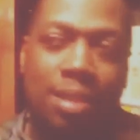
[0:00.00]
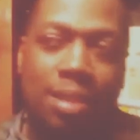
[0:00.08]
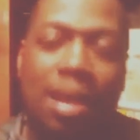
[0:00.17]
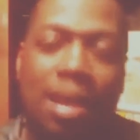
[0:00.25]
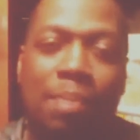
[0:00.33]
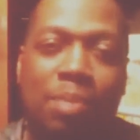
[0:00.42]

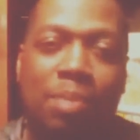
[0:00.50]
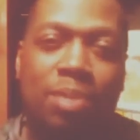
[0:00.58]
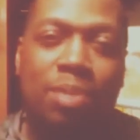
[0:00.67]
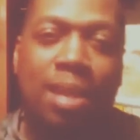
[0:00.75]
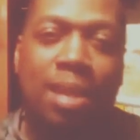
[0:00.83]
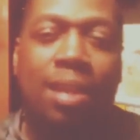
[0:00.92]
because a lot of
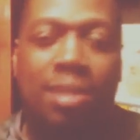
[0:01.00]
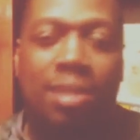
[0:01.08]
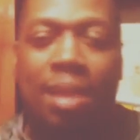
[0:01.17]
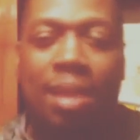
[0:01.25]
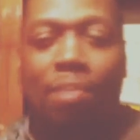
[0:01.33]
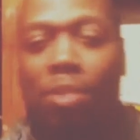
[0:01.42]
people say
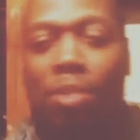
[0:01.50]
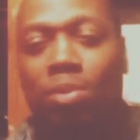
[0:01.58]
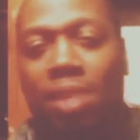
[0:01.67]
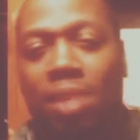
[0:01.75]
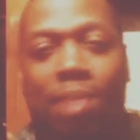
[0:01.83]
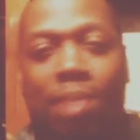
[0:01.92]
this, like
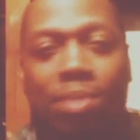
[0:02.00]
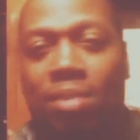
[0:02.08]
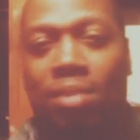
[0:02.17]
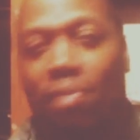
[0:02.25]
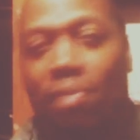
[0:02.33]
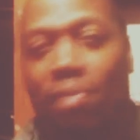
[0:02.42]
purple tape was
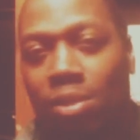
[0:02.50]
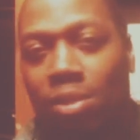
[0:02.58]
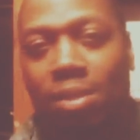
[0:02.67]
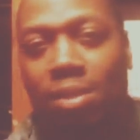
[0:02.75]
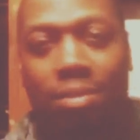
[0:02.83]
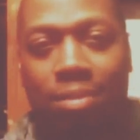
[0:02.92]
the
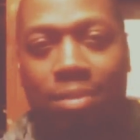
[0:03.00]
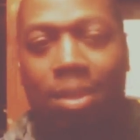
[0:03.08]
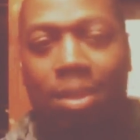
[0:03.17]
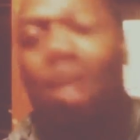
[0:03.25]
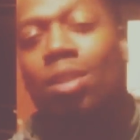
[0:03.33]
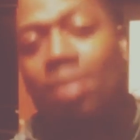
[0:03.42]
first
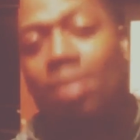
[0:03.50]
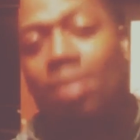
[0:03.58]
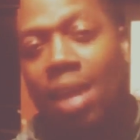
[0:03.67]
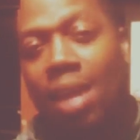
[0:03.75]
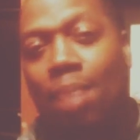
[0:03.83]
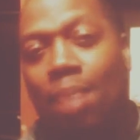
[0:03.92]
colored
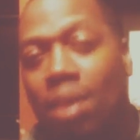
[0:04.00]
tape.